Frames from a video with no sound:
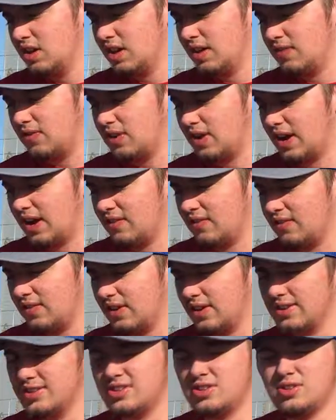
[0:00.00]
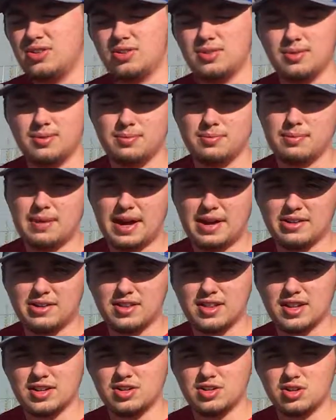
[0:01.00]
if you have a
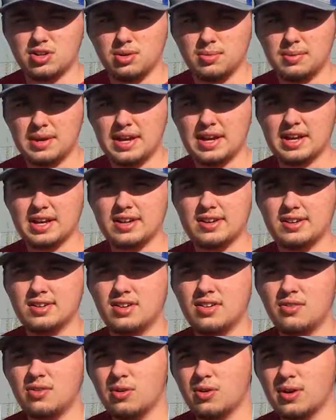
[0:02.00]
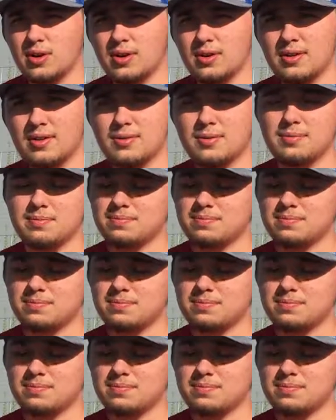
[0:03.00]
battery that's too big for your